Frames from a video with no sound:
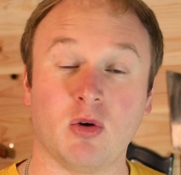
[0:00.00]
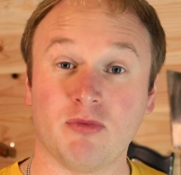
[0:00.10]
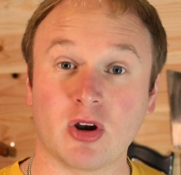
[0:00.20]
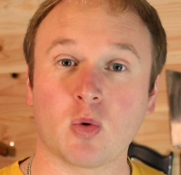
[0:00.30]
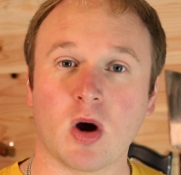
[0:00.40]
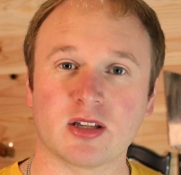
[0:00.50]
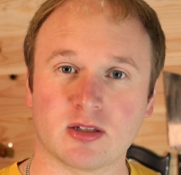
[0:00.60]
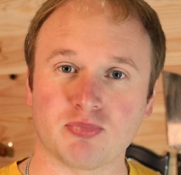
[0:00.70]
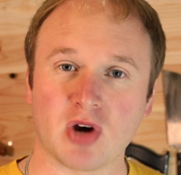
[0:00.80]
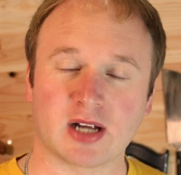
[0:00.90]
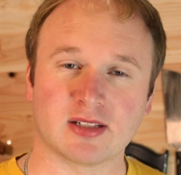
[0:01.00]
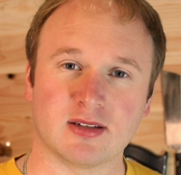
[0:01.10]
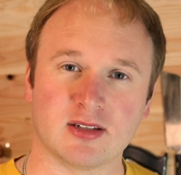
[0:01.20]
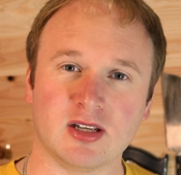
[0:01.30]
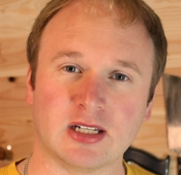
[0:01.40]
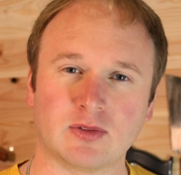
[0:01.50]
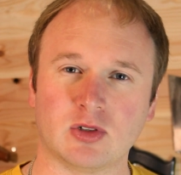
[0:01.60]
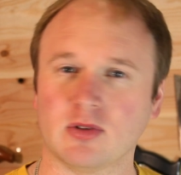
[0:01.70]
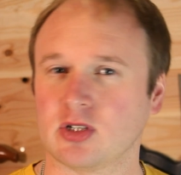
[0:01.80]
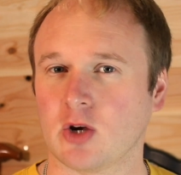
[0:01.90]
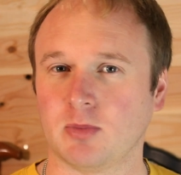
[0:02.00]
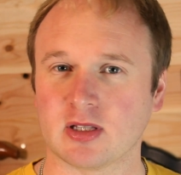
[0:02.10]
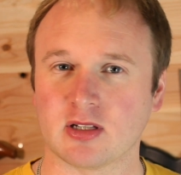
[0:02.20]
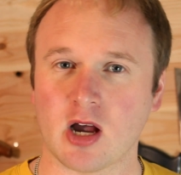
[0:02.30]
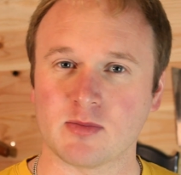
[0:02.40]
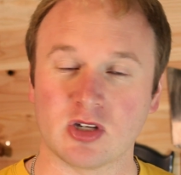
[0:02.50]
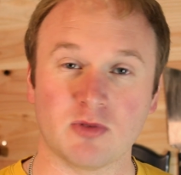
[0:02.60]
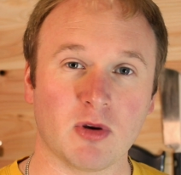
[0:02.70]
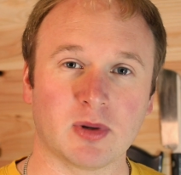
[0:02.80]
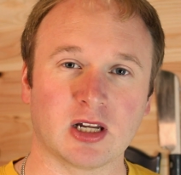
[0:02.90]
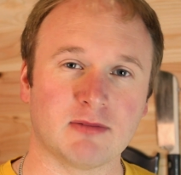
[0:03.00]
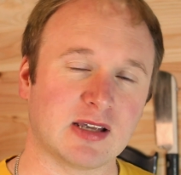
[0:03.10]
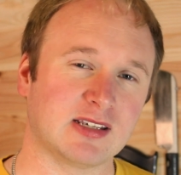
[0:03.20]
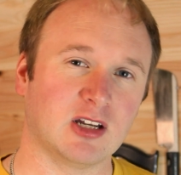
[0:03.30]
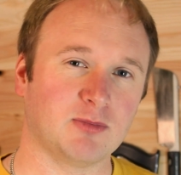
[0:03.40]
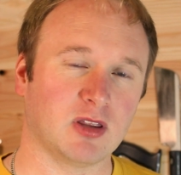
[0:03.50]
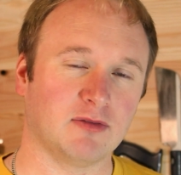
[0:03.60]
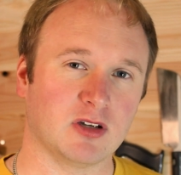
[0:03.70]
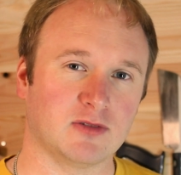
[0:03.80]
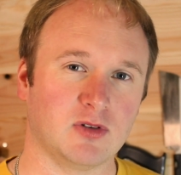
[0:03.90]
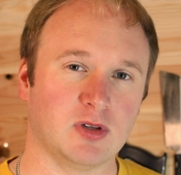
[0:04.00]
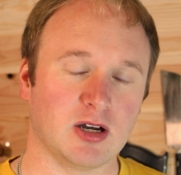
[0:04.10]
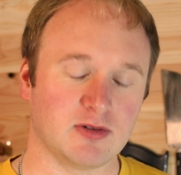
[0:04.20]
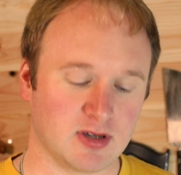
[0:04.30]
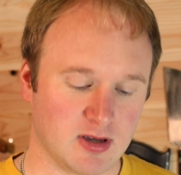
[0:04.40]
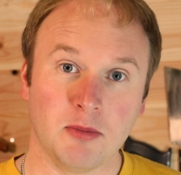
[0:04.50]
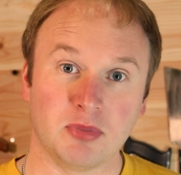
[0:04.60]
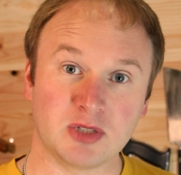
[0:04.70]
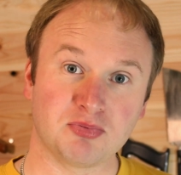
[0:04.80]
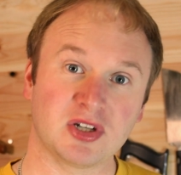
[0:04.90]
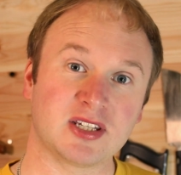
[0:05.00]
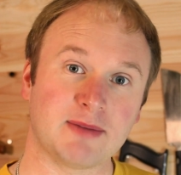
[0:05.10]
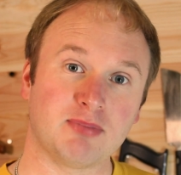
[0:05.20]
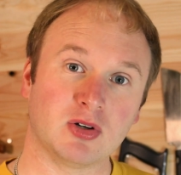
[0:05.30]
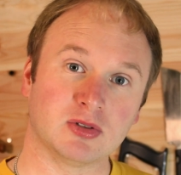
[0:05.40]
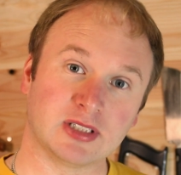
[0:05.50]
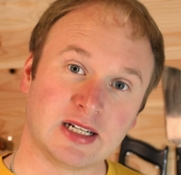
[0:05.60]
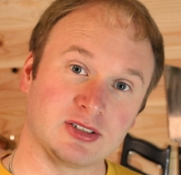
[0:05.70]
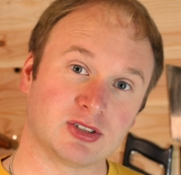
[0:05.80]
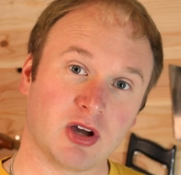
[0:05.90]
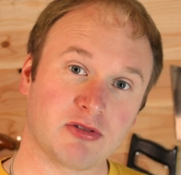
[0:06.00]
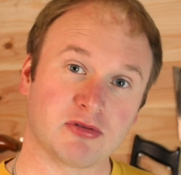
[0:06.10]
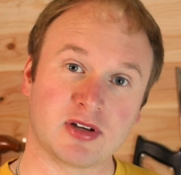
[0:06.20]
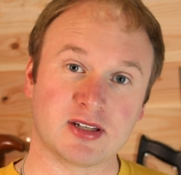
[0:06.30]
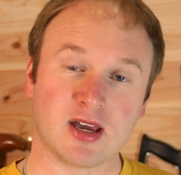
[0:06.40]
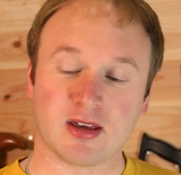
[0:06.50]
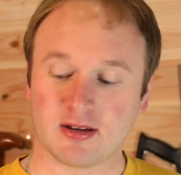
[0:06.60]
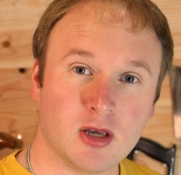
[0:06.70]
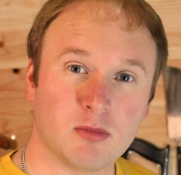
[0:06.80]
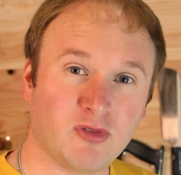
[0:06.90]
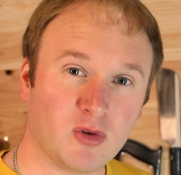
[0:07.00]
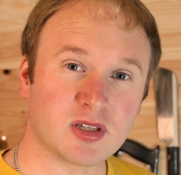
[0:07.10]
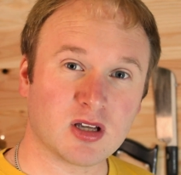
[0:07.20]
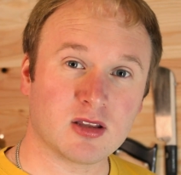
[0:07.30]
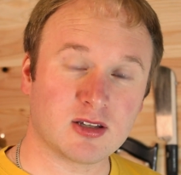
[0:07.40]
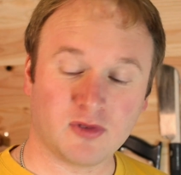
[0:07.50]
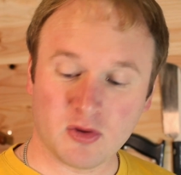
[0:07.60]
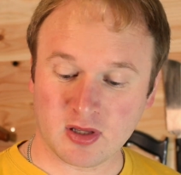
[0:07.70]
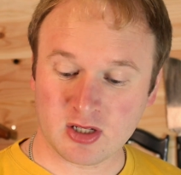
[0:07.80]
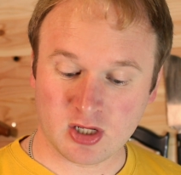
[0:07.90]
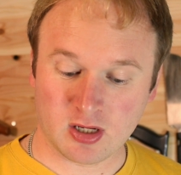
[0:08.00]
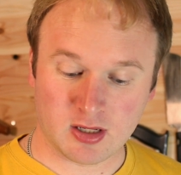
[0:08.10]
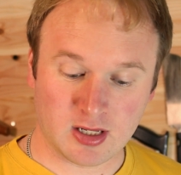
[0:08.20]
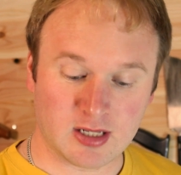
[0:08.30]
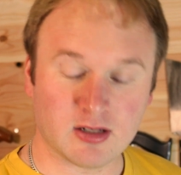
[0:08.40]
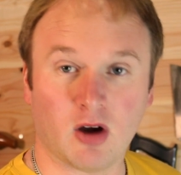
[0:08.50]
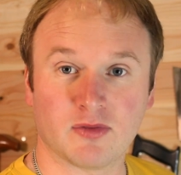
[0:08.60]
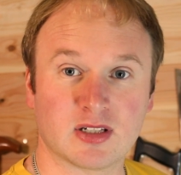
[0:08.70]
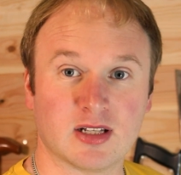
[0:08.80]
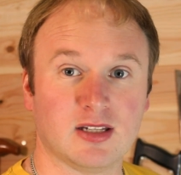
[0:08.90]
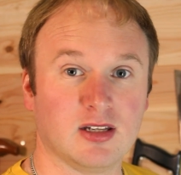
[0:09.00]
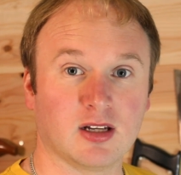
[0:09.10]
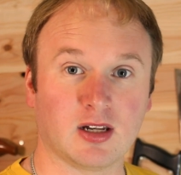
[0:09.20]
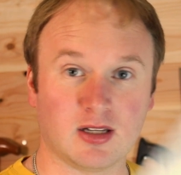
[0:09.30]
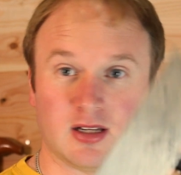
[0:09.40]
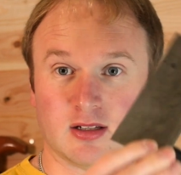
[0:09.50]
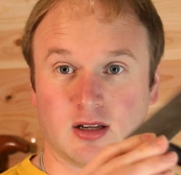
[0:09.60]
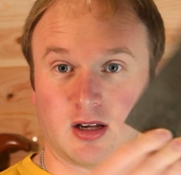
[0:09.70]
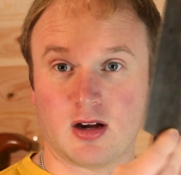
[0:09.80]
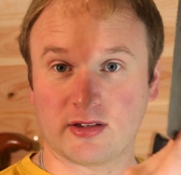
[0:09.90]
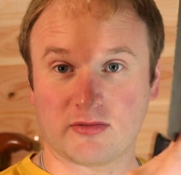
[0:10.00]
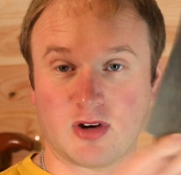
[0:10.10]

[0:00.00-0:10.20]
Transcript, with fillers: requires some practice. So you're going to have to do this a couple of times and you're probably going to mess it up on the first few goes. But it's pretty simple, so let's just go through it together. Before we start, there's a few things you're going to need. Obviously you're going to need a card